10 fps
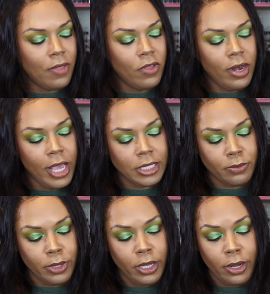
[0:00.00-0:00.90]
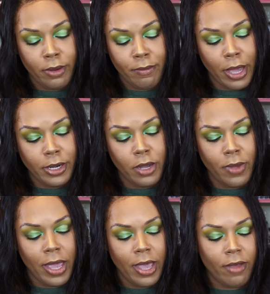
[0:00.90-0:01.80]
The next one here I
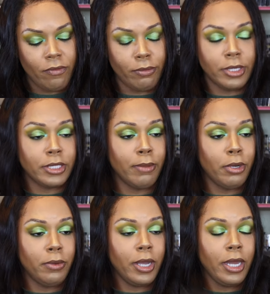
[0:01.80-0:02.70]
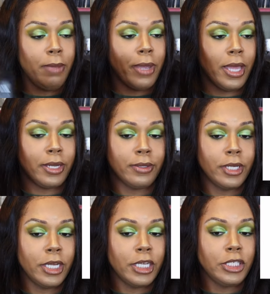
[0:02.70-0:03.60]
don't have was the Blue Honey palette.
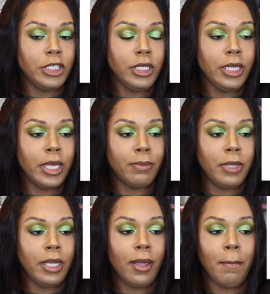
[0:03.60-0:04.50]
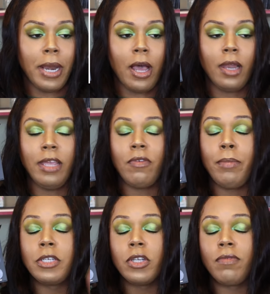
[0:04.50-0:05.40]
She empty, but I'll leave a
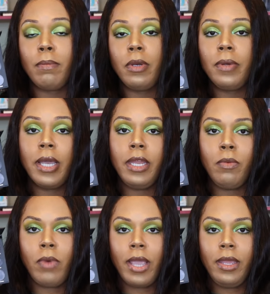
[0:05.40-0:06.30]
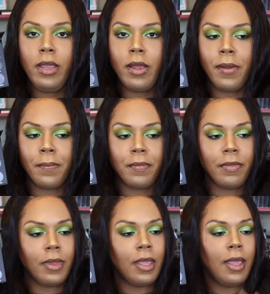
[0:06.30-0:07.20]
picture of the blue honey right here.
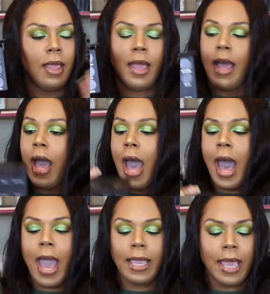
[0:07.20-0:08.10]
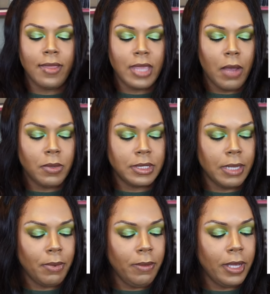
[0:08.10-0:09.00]
I got that one
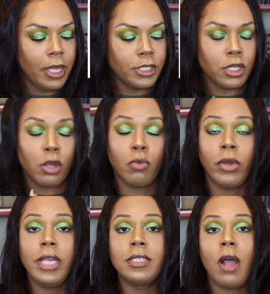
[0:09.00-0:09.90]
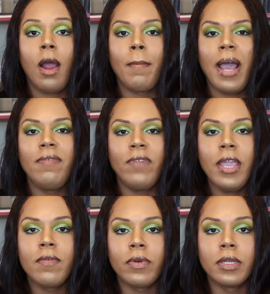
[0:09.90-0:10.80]
simply because greens are my
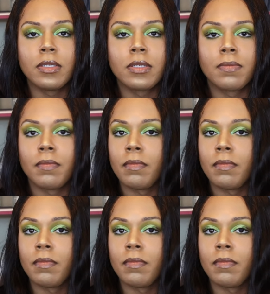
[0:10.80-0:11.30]
favorites.